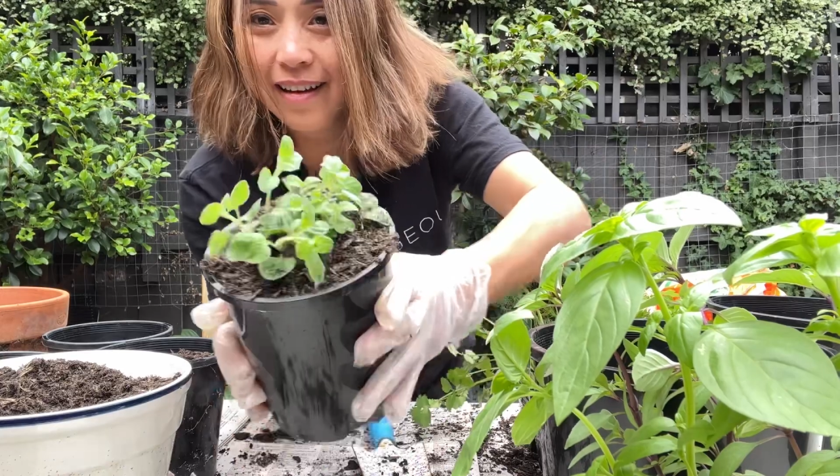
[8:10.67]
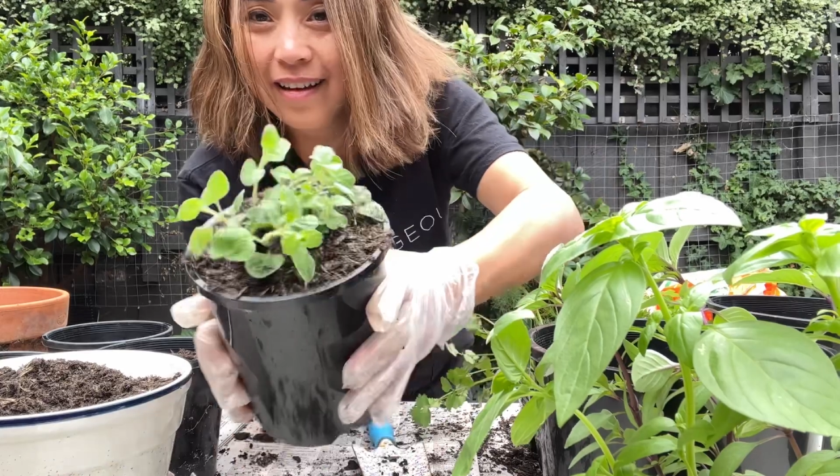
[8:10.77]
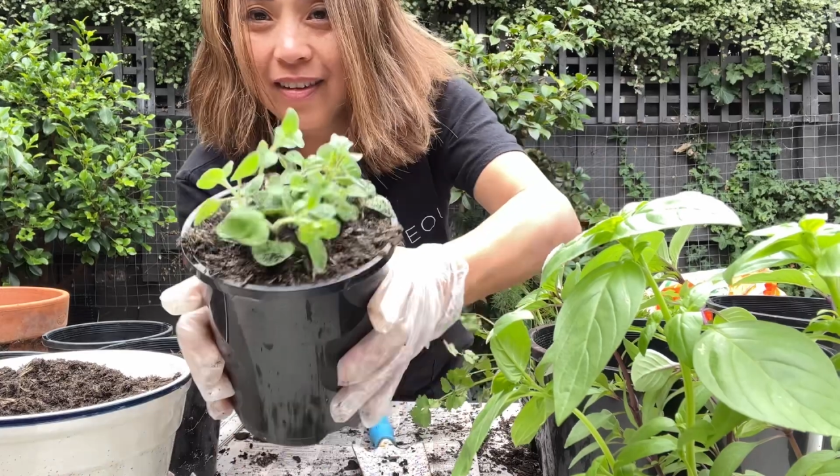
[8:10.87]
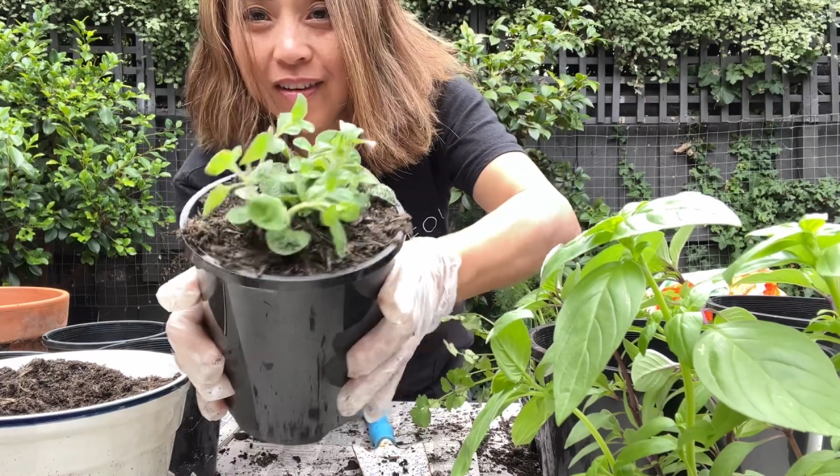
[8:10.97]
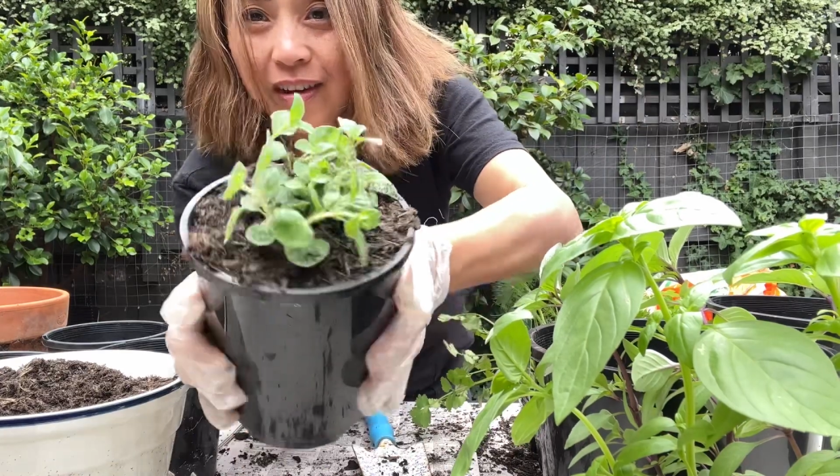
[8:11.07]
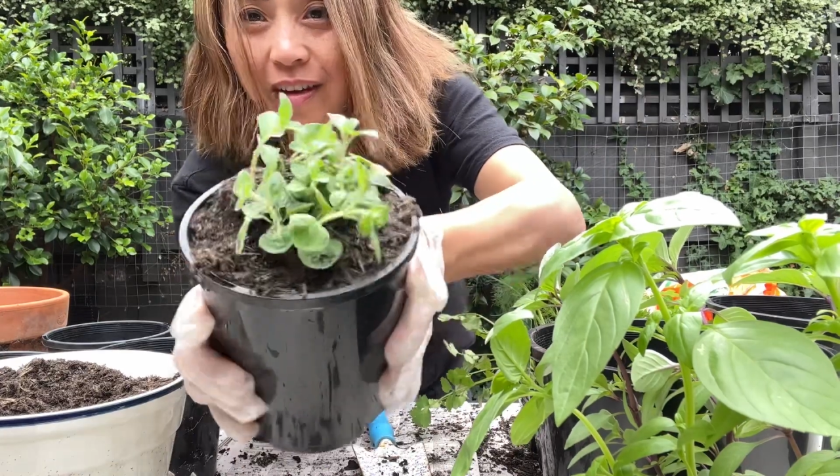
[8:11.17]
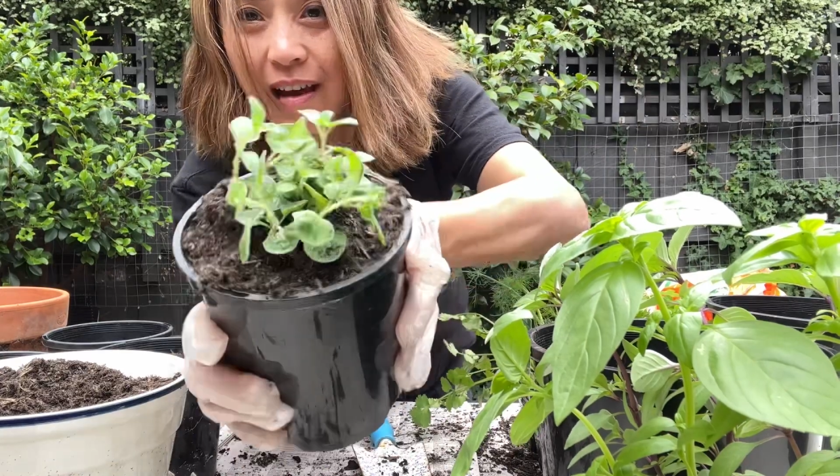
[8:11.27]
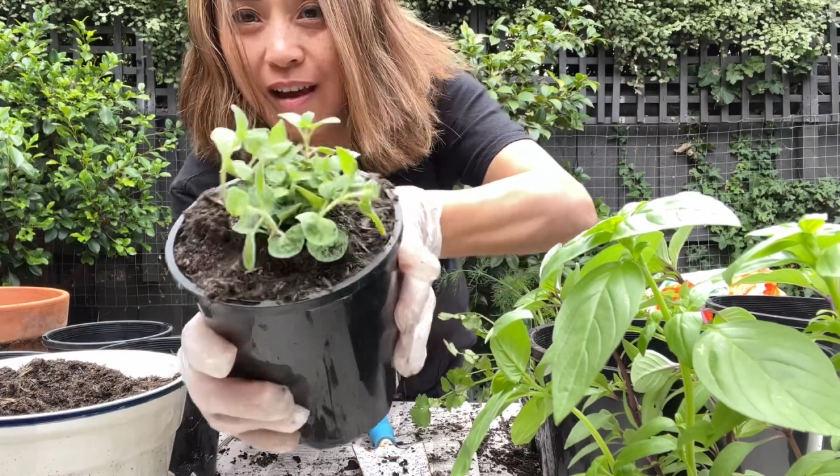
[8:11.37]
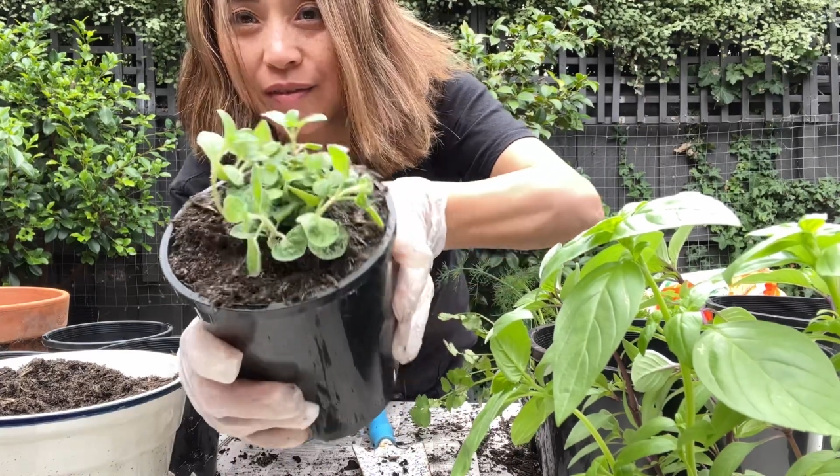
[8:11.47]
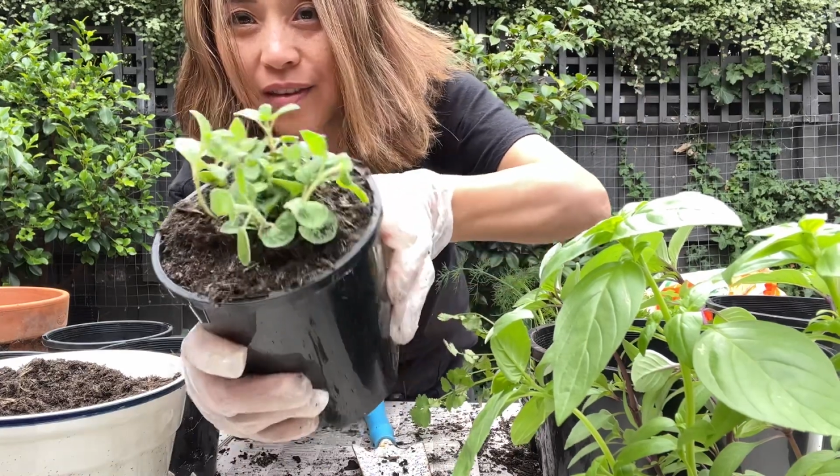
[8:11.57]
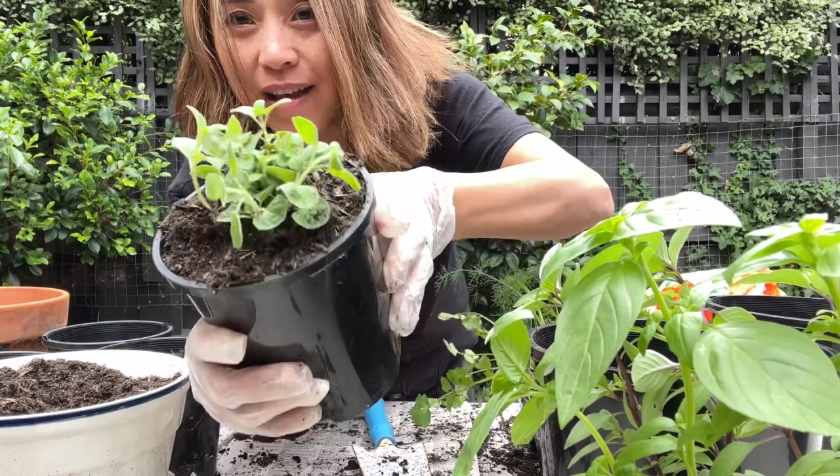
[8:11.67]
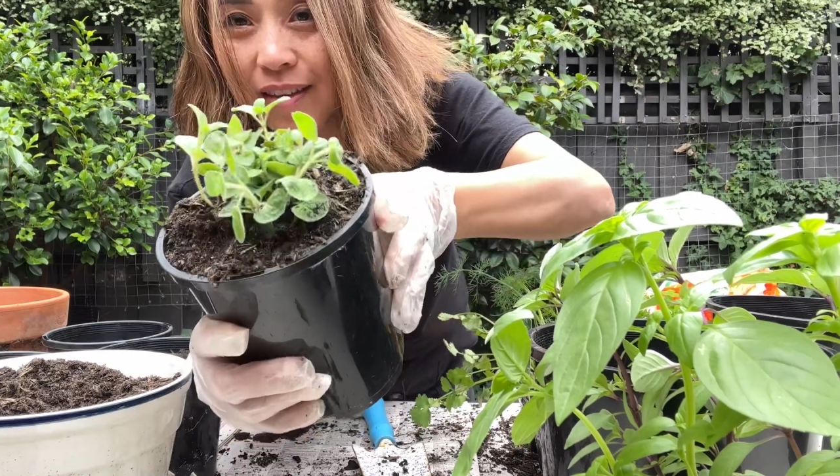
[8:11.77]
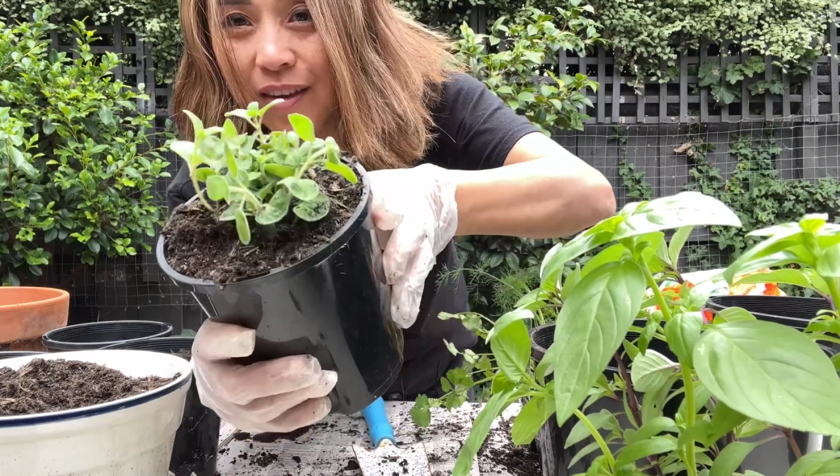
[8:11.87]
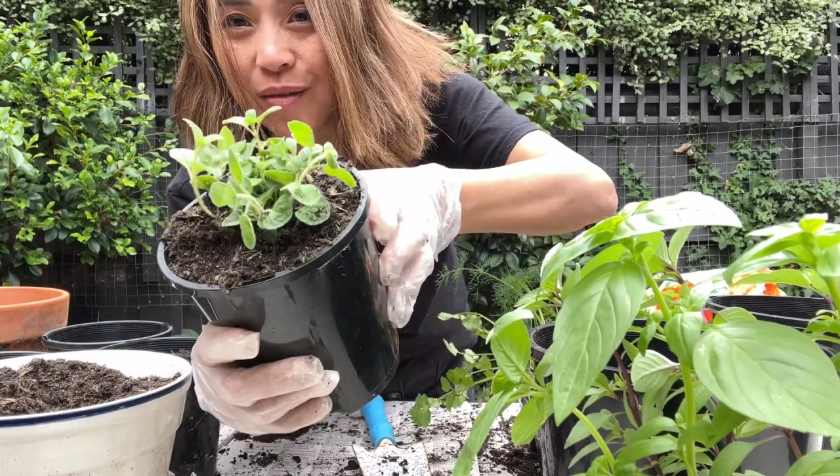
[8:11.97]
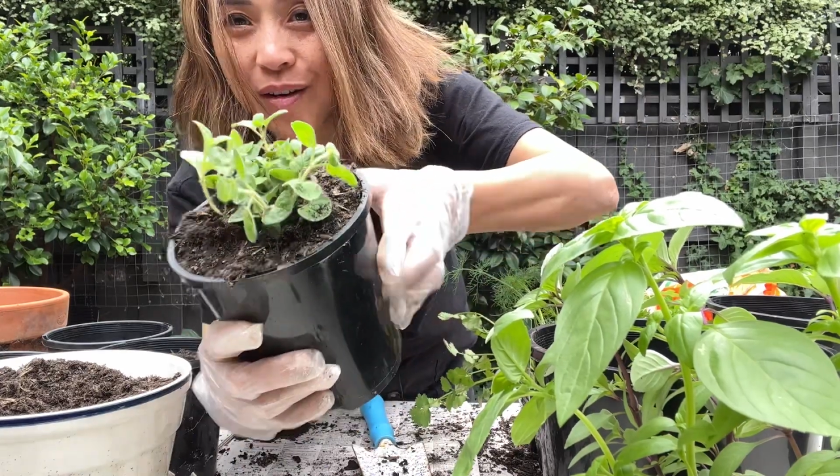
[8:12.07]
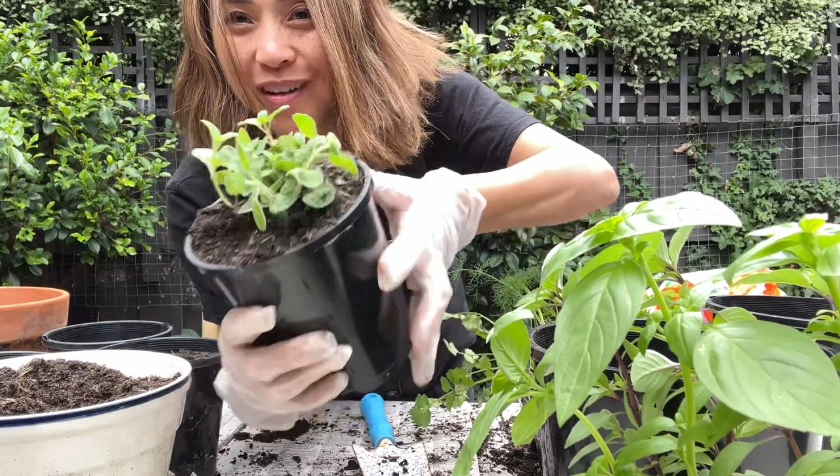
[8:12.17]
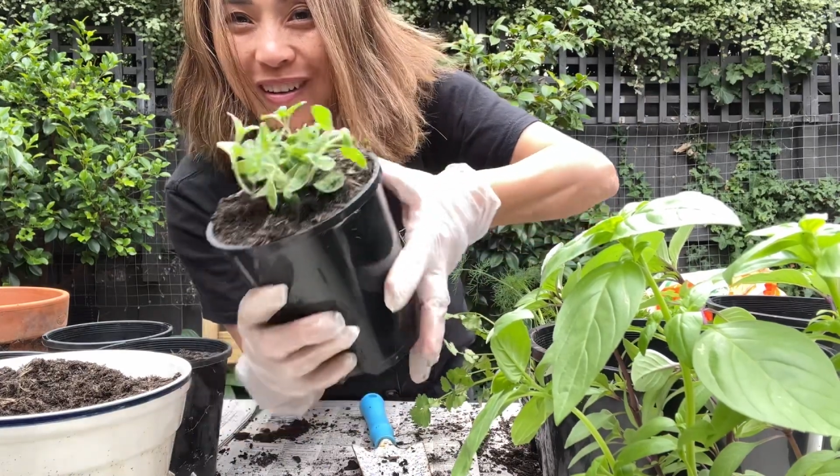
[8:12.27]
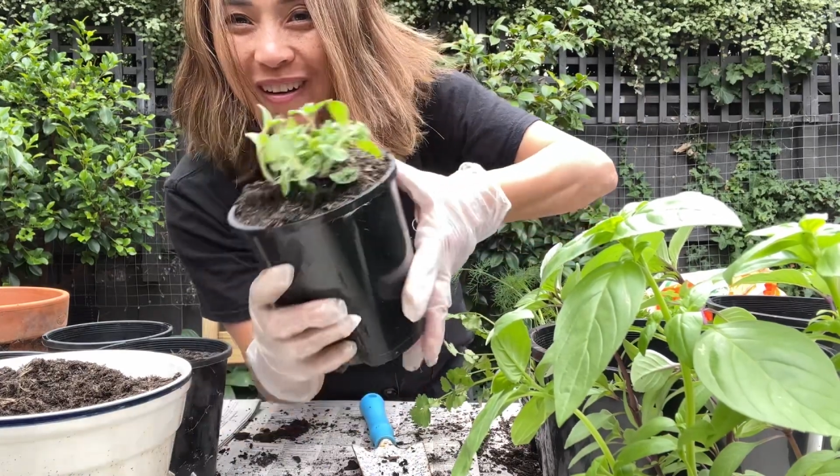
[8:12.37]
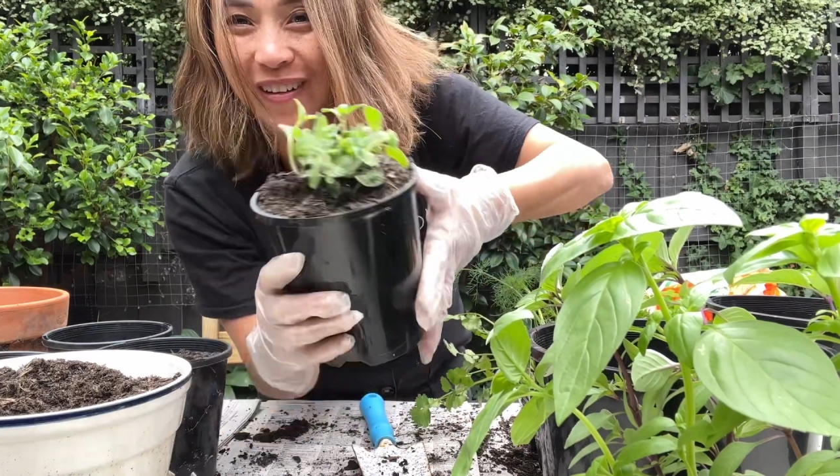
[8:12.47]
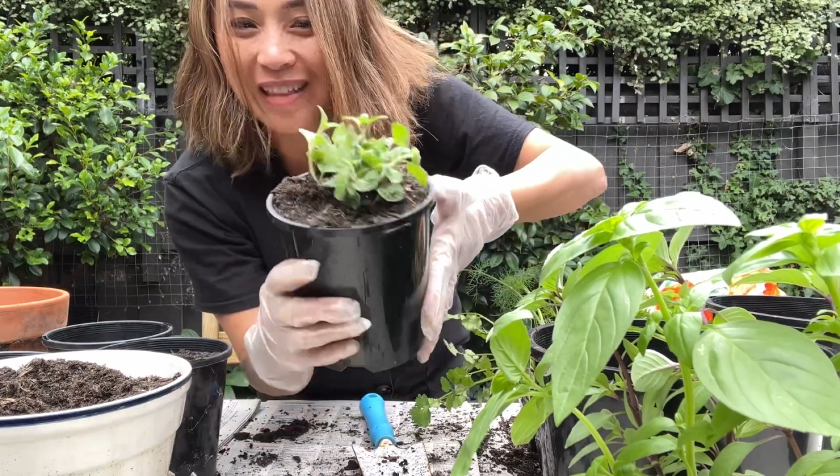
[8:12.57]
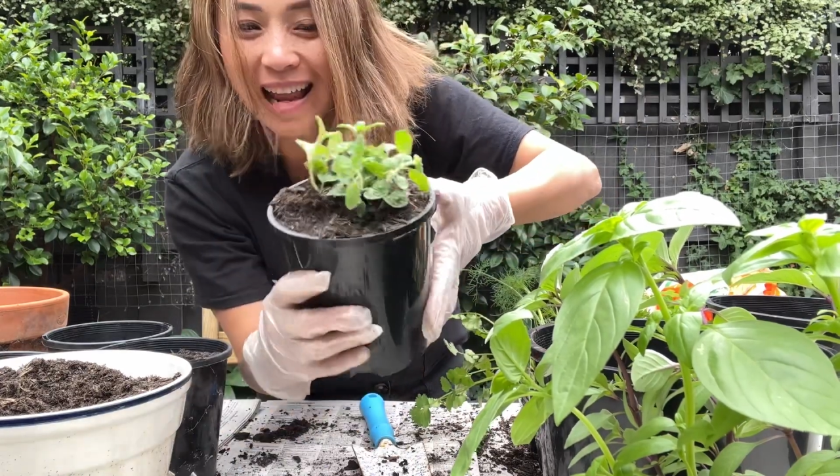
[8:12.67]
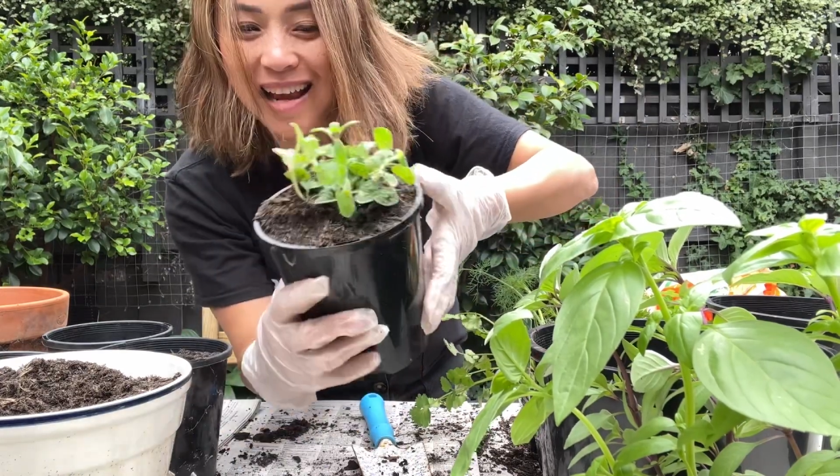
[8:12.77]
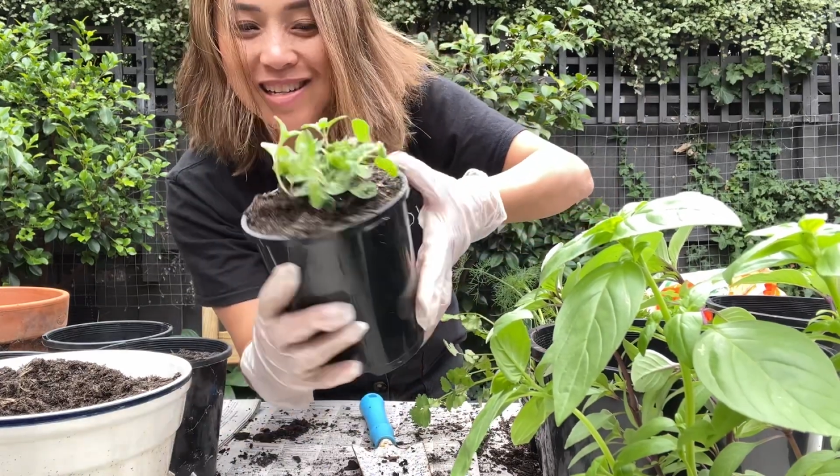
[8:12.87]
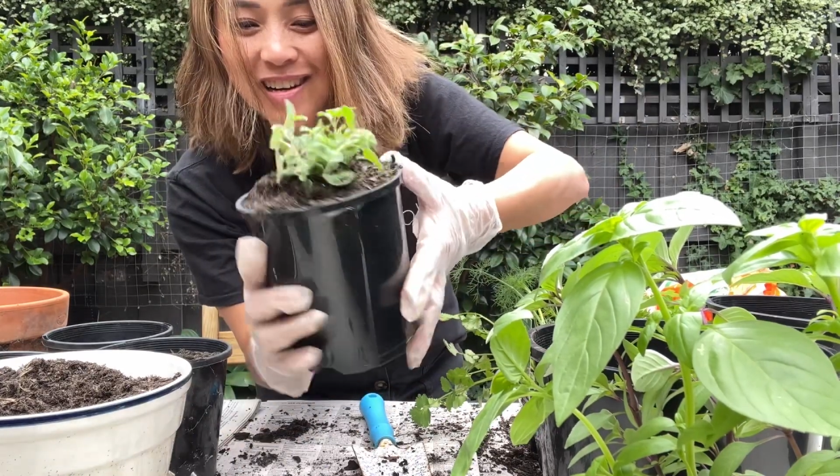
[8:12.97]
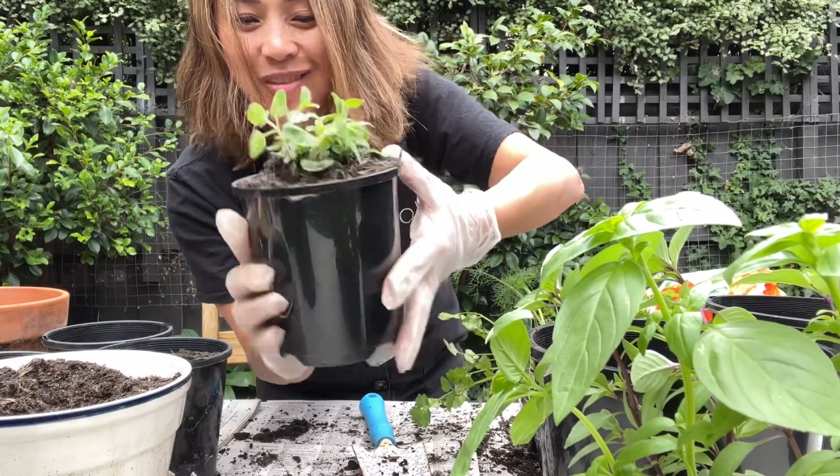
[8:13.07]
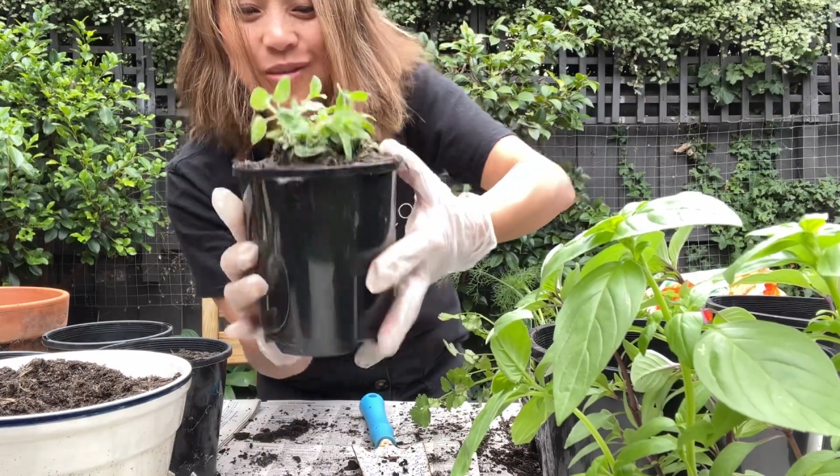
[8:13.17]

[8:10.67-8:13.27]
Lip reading: So there you have it, that's oregano. That actually looks